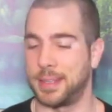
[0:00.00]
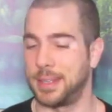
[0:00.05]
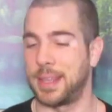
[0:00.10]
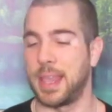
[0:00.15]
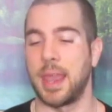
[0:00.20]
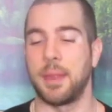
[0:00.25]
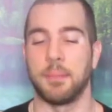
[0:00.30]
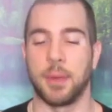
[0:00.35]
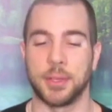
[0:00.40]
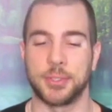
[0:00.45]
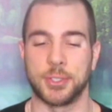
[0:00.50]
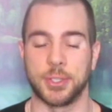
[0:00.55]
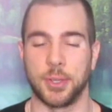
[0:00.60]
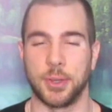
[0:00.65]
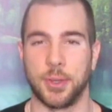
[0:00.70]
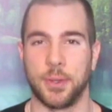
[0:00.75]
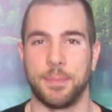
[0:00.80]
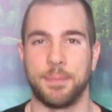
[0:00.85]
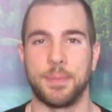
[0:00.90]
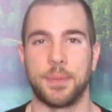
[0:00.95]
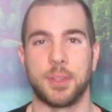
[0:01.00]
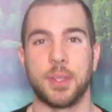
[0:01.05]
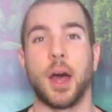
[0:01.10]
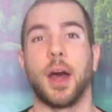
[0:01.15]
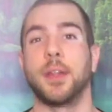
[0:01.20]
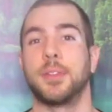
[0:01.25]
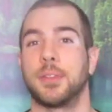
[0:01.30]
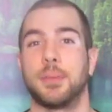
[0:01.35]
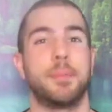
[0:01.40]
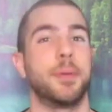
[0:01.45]
to gain muscle,
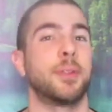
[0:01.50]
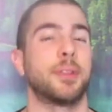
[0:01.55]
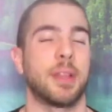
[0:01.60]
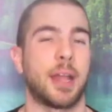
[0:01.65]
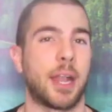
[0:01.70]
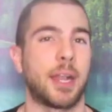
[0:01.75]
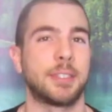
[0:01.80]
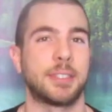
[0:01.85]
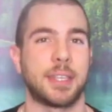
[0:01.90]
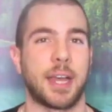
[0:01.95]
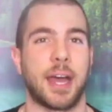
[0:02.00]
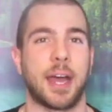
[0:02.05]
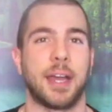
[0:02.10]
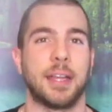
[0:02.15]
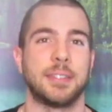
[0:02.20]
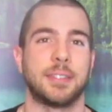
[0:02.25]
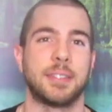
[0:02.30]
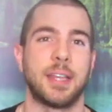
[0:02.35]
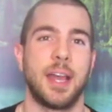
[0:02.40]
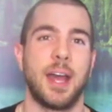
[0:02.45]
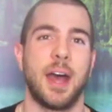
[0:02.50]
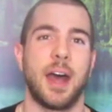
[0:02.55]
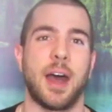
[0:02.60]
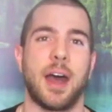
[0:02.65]
uh, to build a lot of size.